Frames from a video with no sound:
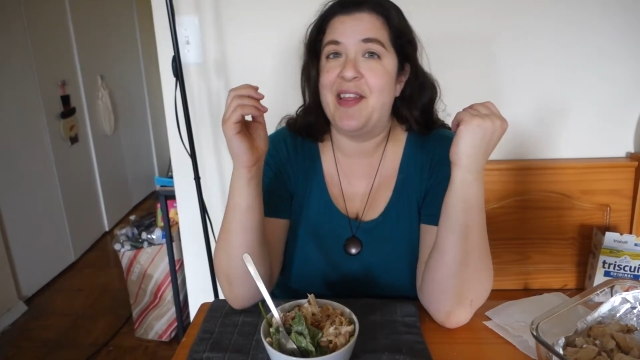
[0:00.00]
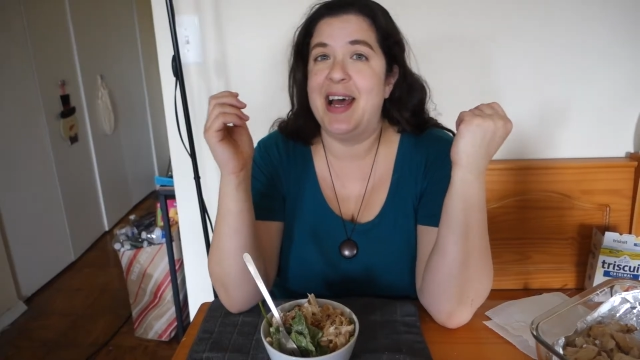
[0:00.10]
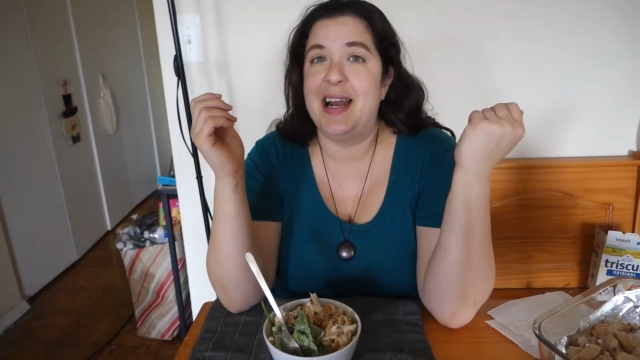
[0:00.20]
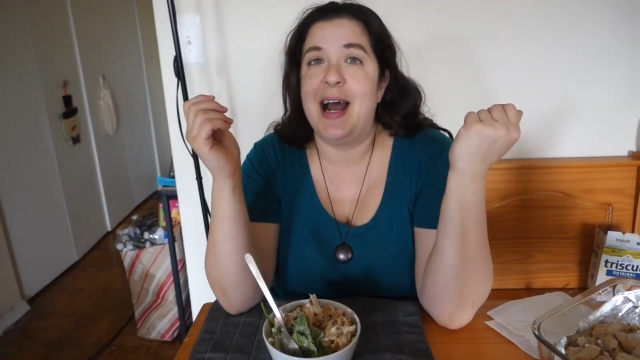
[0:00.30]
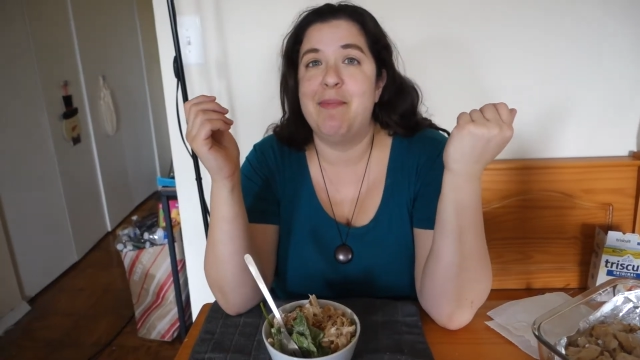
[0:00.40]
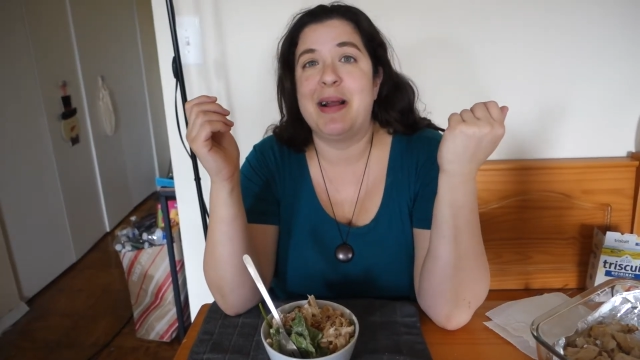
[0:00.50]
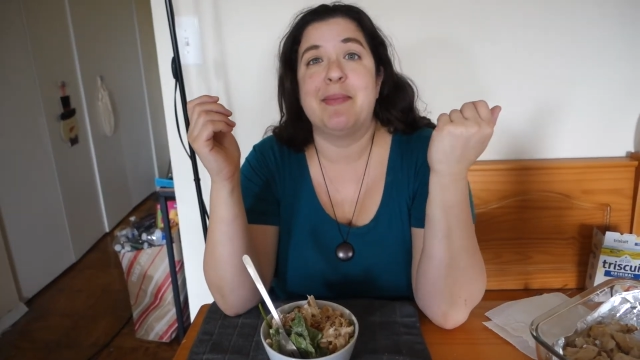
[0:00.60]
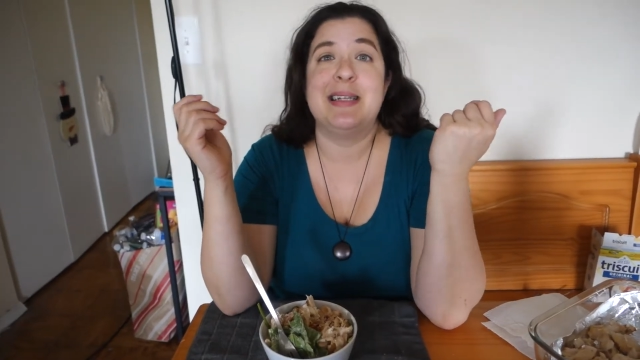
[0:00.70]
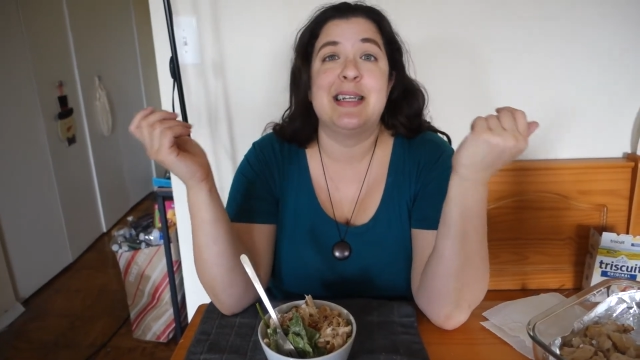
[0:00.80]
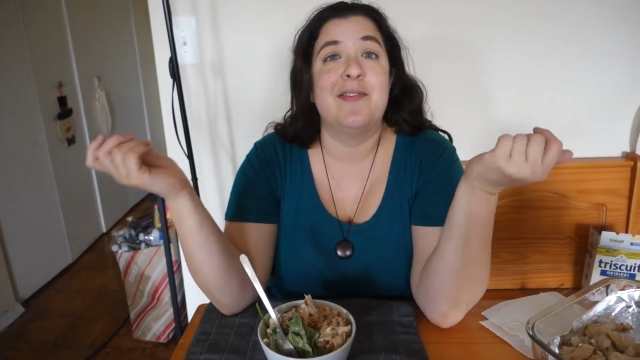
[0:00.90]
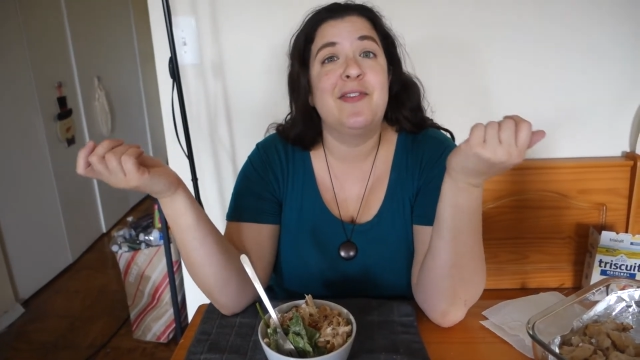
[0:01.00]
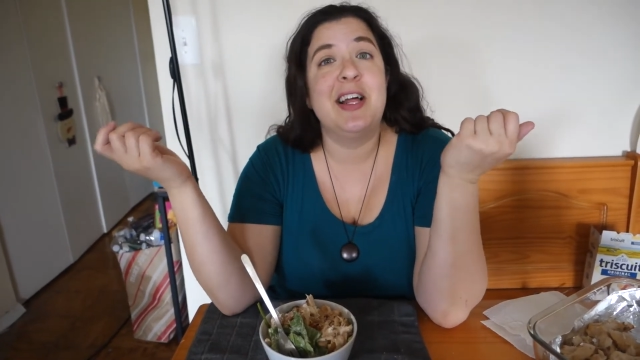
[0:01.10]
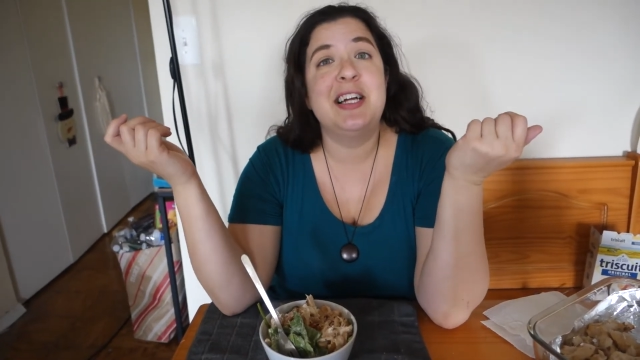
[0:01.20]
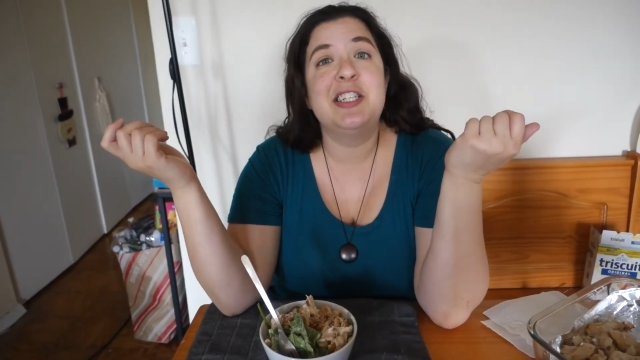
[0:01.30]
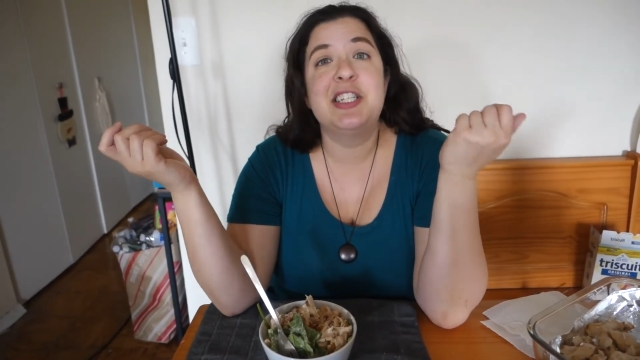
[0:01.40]
then I make myself
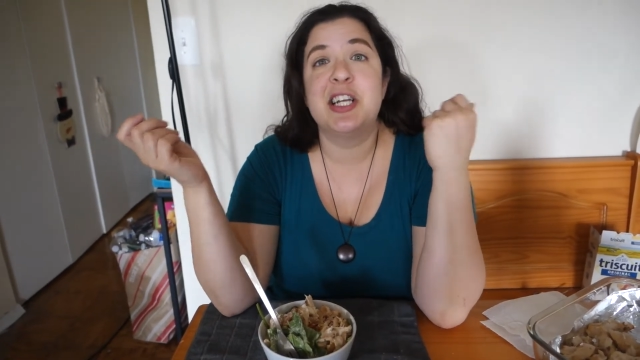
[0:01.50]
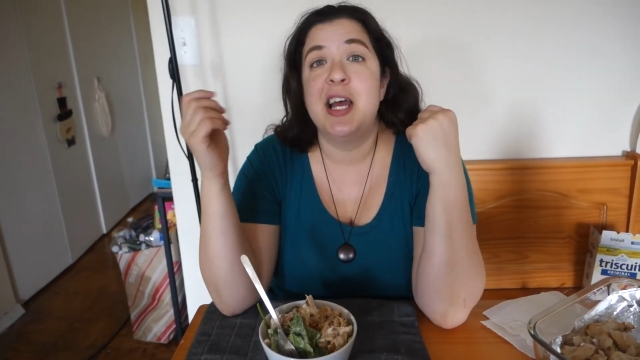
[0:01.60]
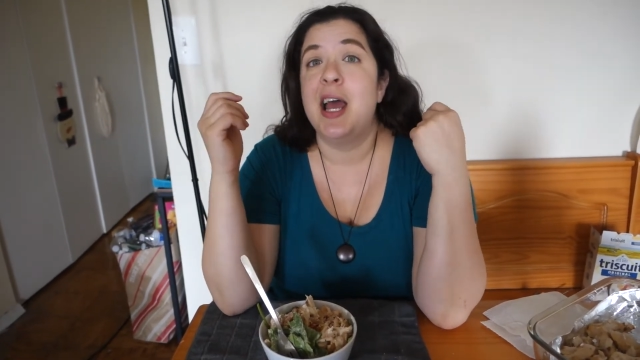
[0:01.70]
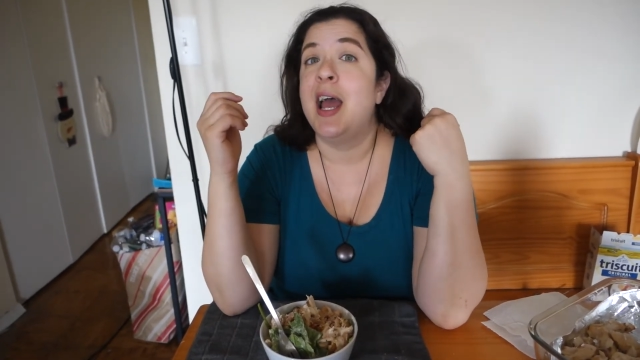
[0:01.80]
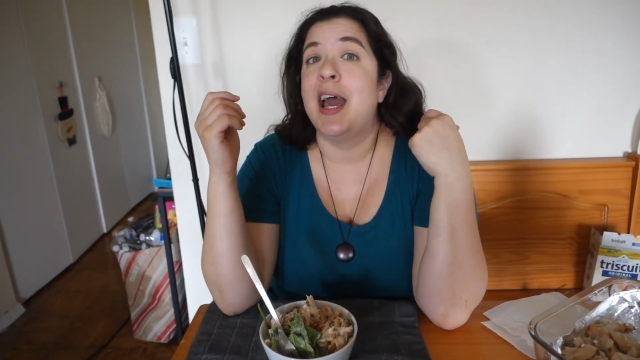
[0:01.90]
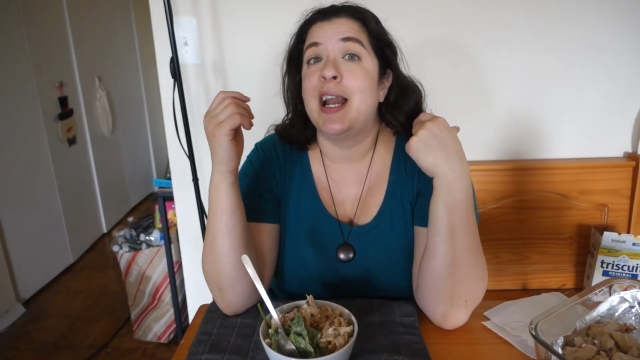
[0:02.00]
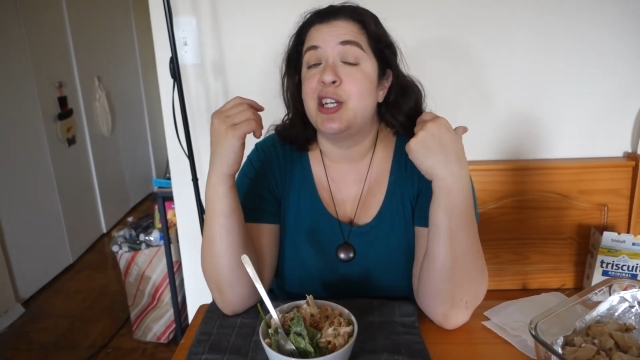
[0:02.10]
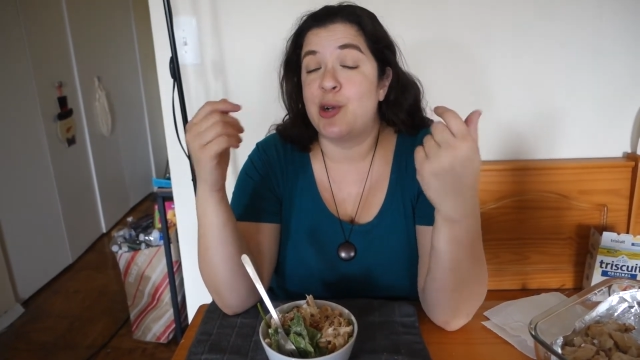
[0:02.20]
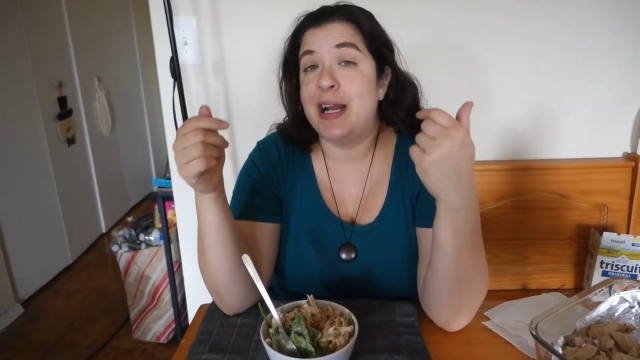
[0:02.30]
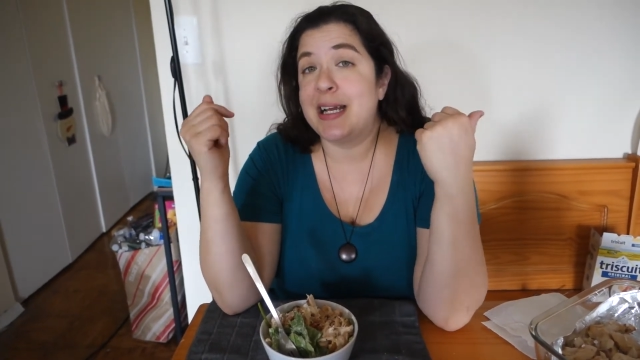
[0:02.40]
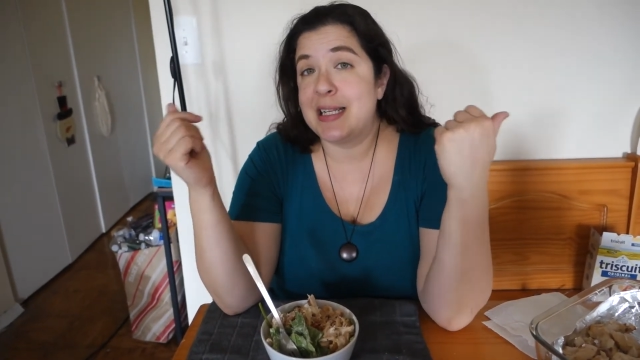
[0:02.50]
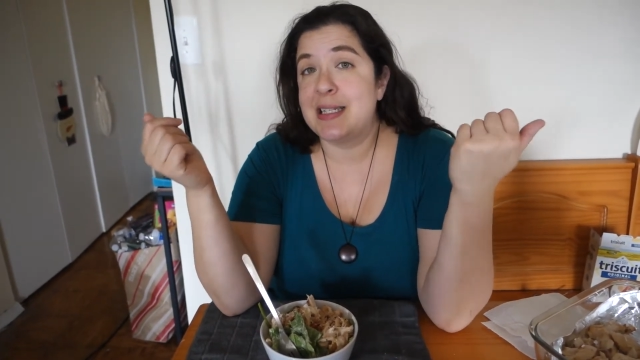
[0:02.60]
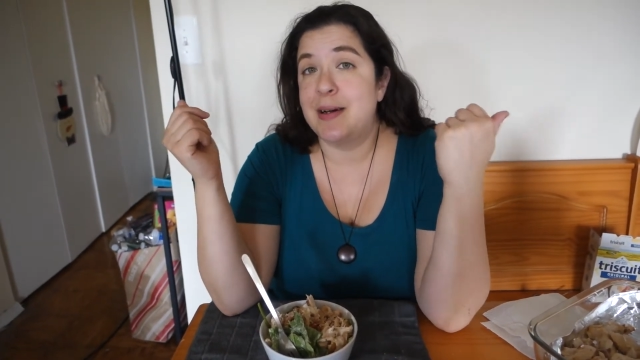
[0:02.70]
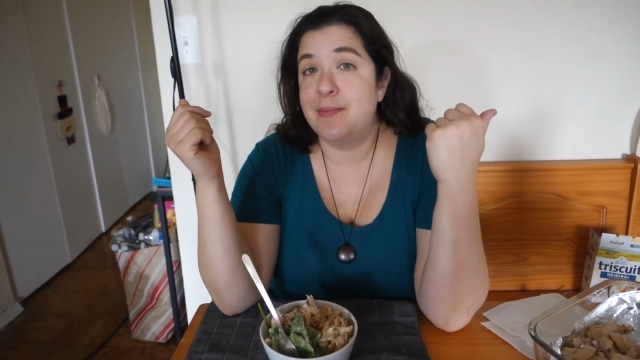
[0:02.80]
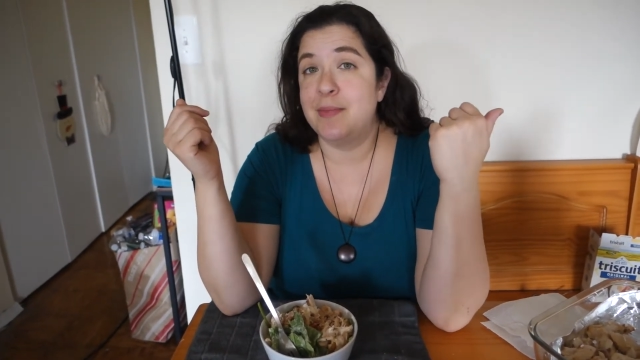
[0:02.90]
lunch. And I try to get
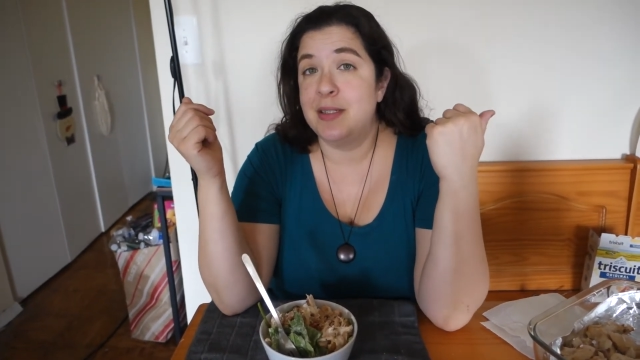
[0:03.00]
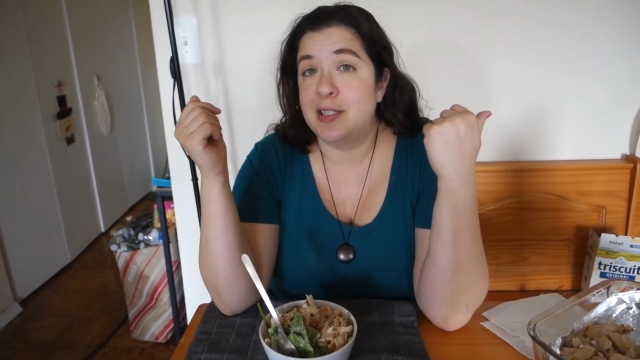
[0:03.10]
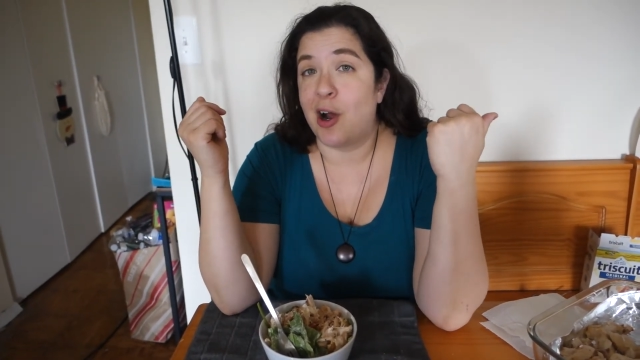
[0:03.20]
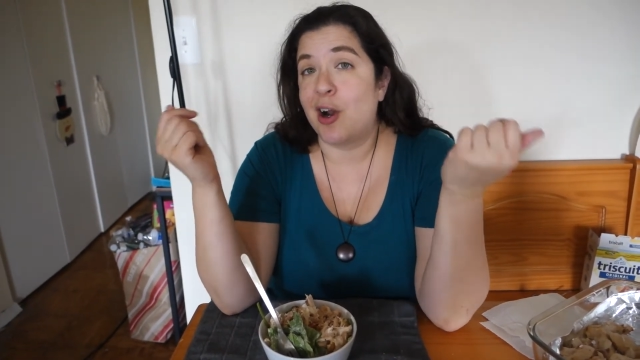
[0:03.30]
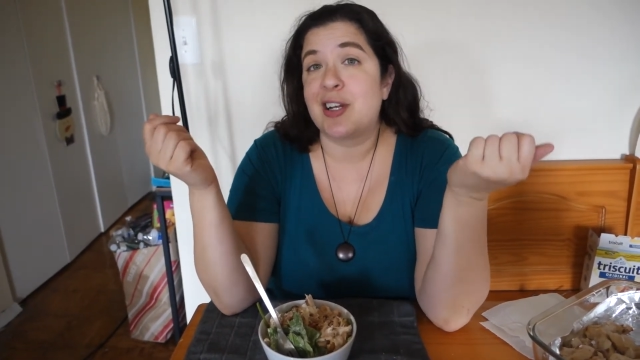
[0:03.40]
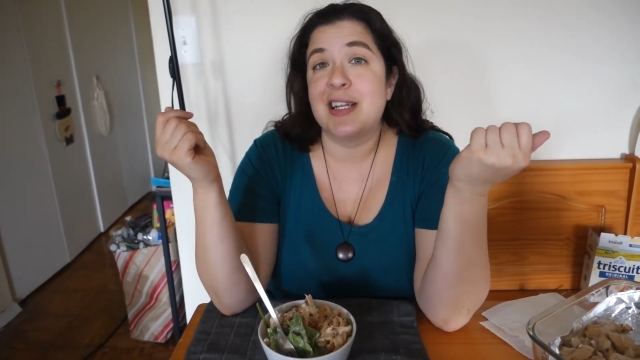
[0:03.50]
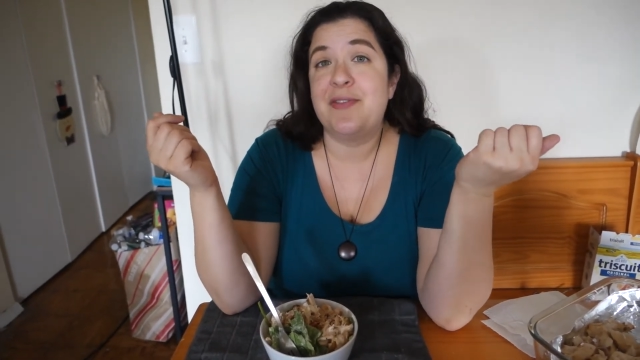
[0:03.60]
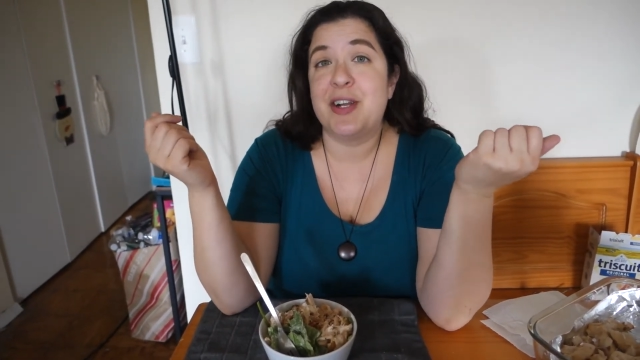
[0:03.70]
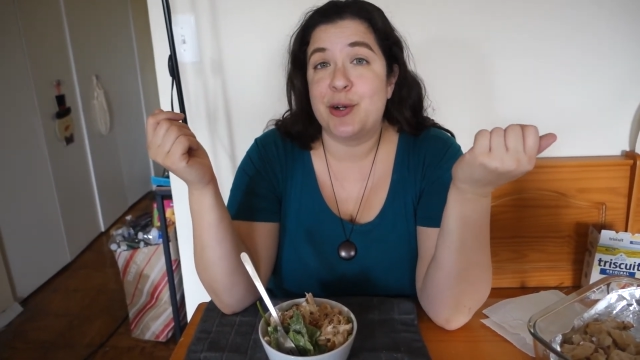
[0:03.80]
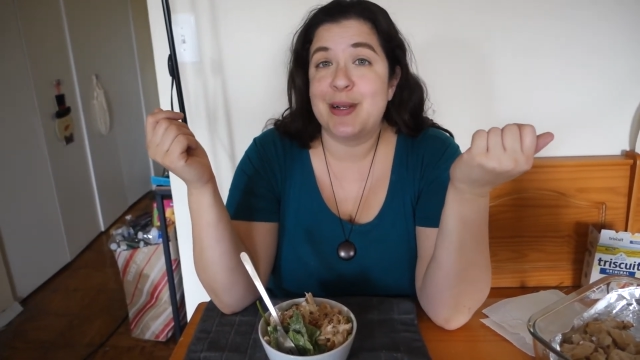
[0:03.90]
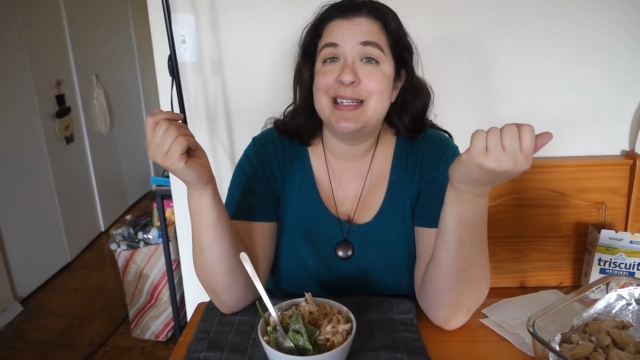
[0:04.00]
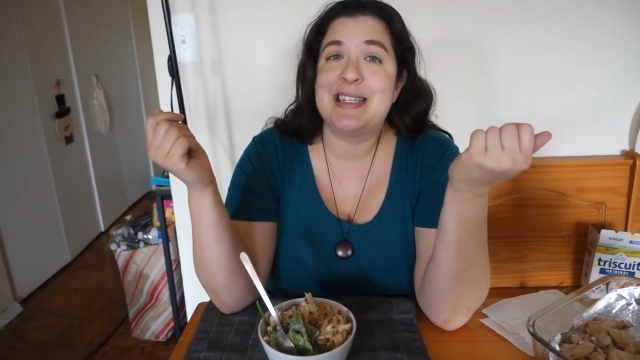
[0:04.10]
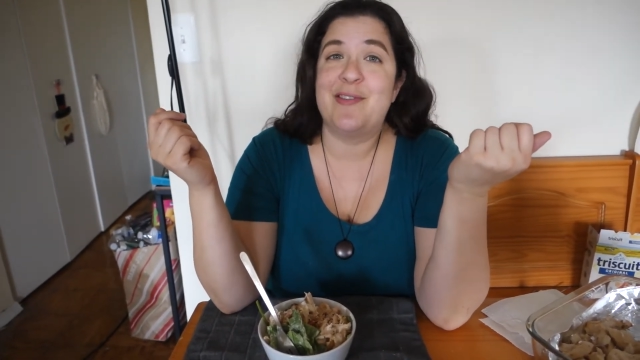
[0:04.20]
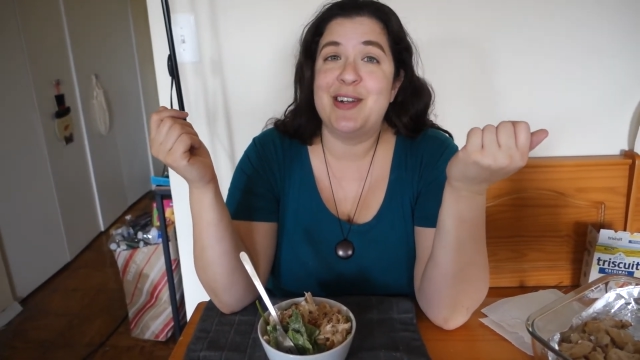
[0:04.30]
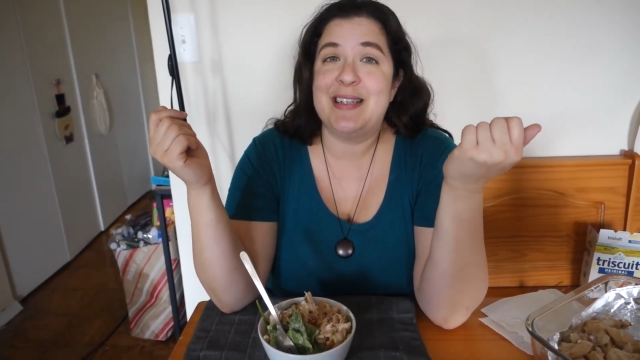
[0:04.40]
some dark leafy greens every